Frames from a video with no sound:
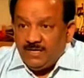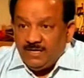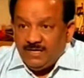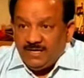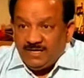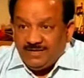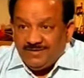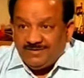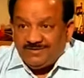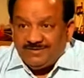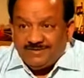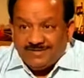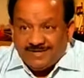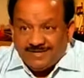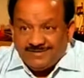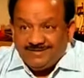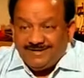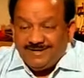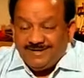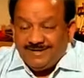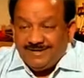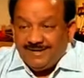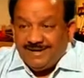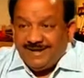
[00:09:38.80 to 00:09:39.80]
he is
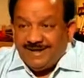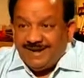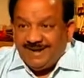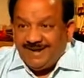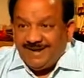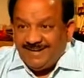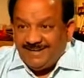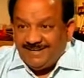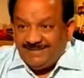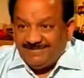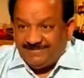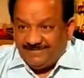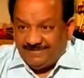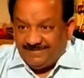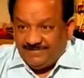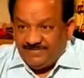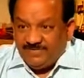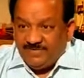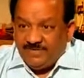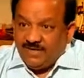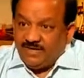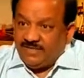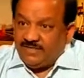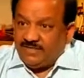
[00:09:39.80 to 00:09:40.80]
tested negative
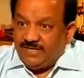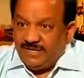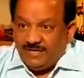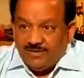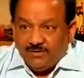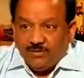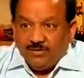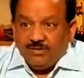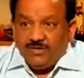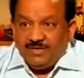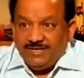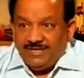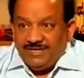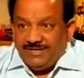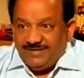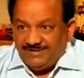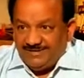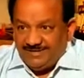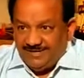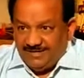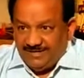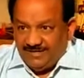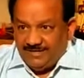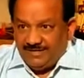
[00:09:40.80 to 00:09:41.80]
then only he
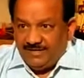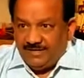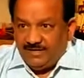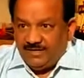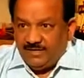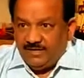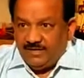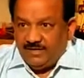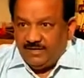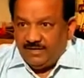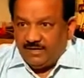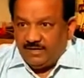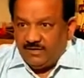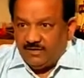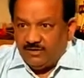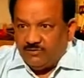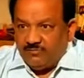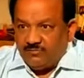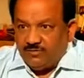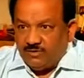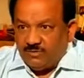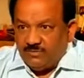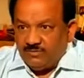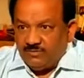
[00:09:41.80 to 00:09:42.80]
is
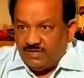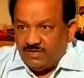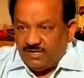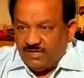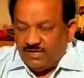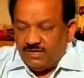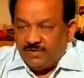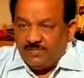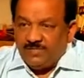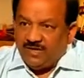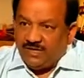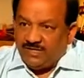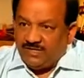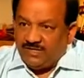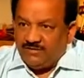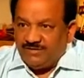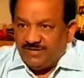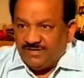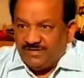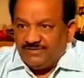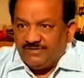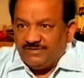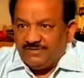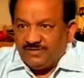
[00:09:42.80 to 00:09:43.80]
let off from there. This
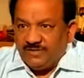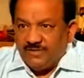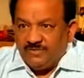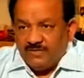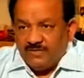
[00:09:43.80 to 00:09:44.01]
Otherwise,